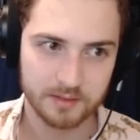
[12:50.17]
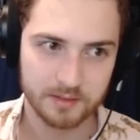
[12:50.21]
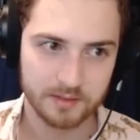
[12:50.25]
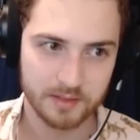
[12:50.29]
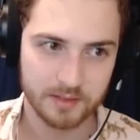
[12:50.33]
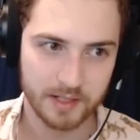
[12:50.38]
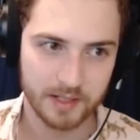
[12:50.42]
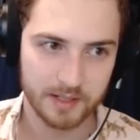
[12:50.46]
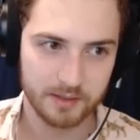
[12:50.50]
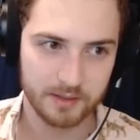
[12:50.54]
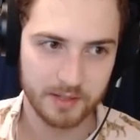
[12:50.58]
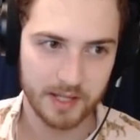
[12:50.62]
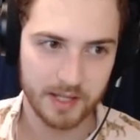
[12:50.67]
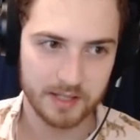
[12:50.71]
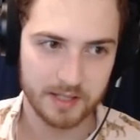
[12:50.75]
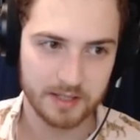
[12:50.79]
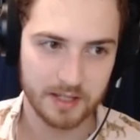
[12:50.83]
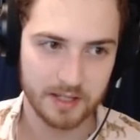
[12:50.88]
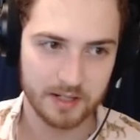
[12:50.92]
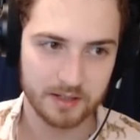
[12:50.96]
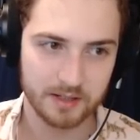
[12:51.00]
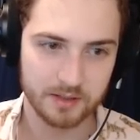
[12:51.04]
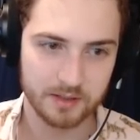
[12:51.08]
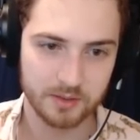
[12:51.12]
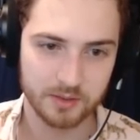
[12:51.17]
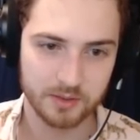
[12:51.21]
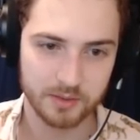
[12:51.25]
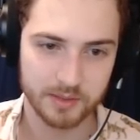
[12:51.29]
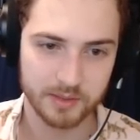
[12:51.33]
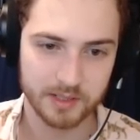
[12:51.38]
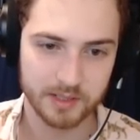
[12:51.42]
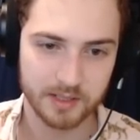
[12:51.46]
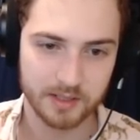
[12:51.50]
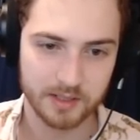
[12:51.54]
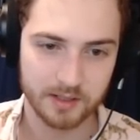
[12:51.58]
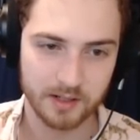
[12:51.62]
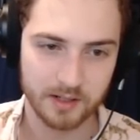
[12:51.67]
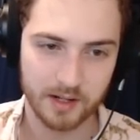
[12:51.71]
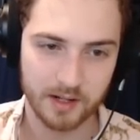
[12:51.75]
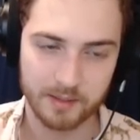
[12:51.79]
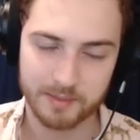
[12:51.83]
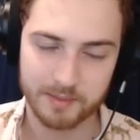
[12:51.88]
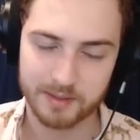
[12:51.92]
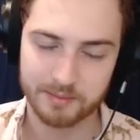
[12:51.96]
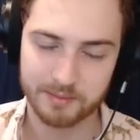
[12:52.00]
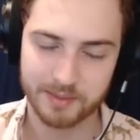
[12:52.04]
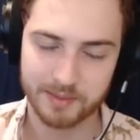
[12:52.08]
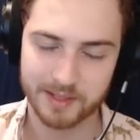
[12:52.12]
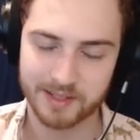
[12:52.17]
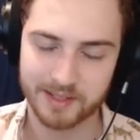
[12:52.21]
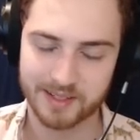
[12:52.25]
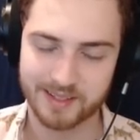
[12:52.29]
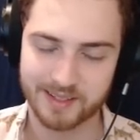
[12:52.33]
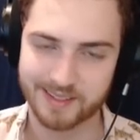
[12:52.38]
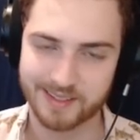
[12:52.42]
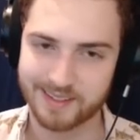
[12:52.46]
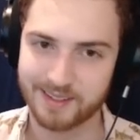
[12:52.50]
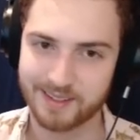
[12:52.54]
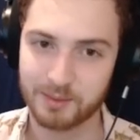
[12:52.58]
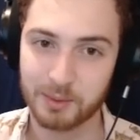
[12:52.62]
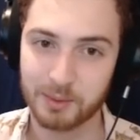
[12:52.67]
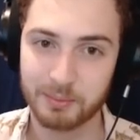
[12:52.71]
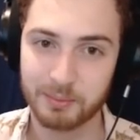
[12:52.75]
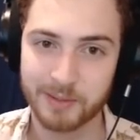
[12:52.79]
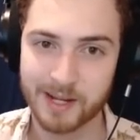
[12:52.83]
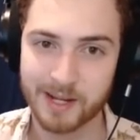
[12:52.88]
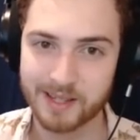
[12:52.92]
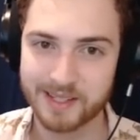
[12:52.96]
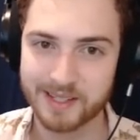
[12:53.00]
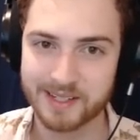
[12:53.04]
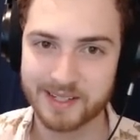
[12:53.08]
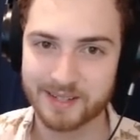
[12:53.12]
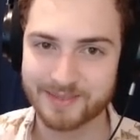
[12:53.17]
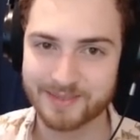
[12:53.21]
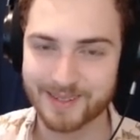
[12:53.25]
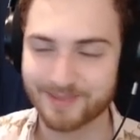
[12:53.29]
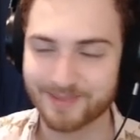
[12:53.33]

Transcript: I don't hate getting Nunu in here. I mean, but we'll probably never have